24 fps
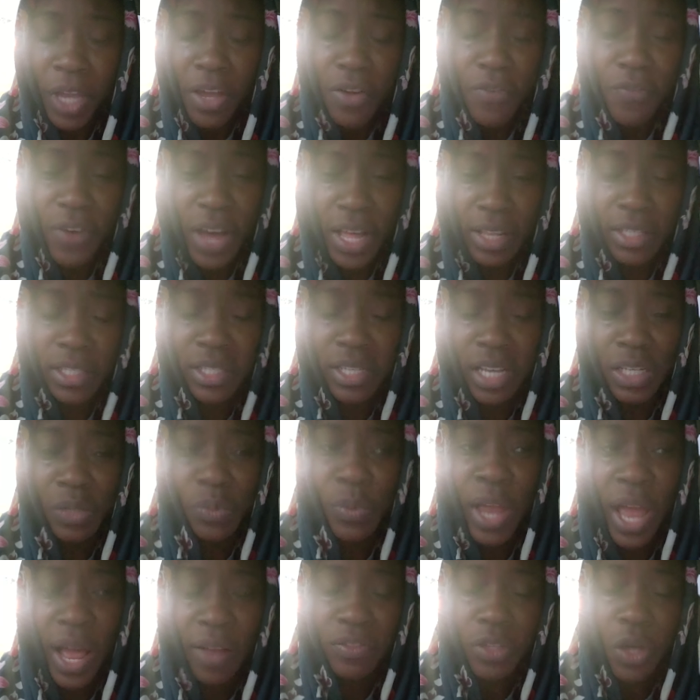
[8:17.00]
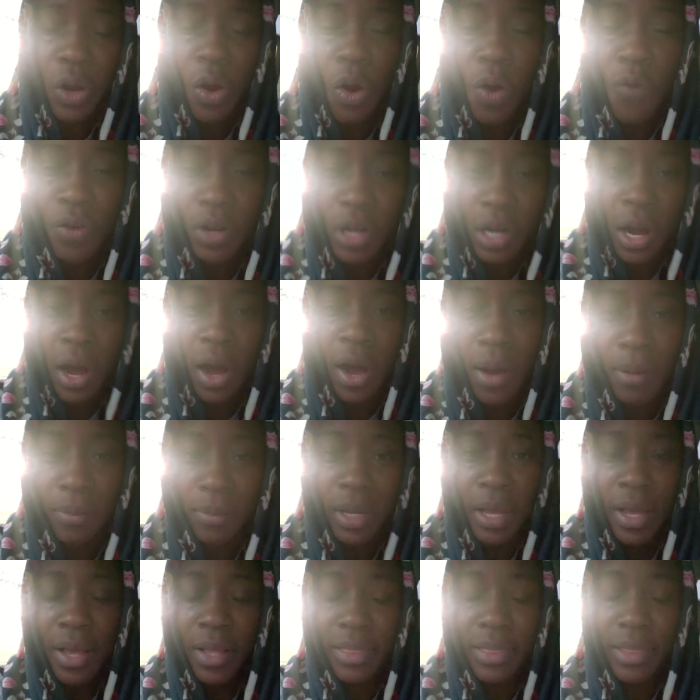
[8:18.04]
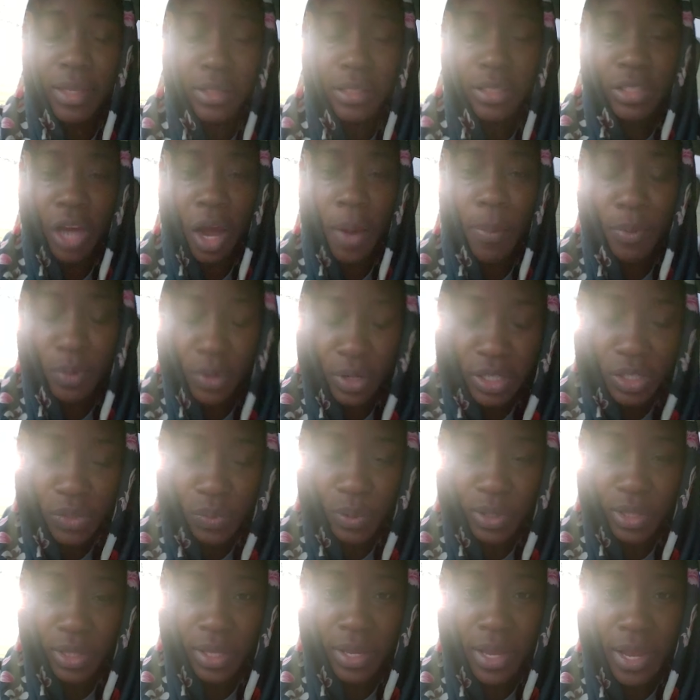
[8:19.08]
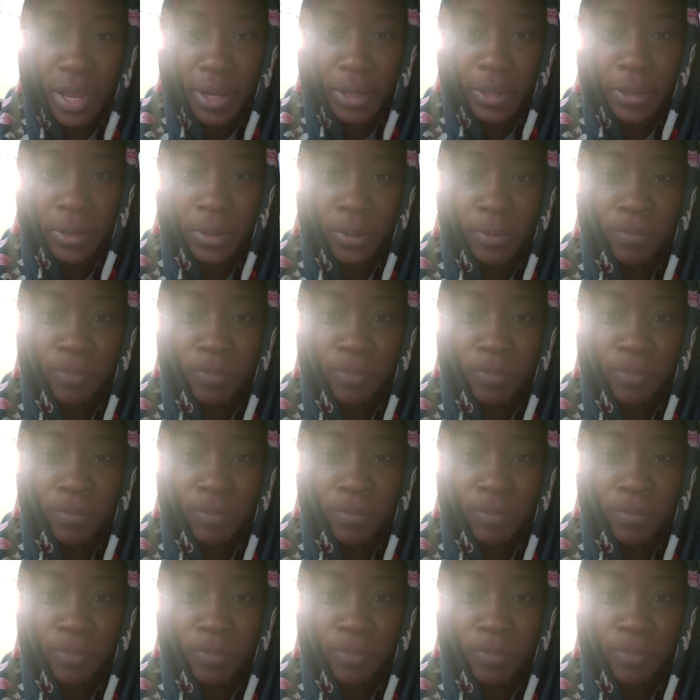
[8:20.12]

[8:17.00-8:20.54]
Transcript: Father says we have to overcome the doubleness within.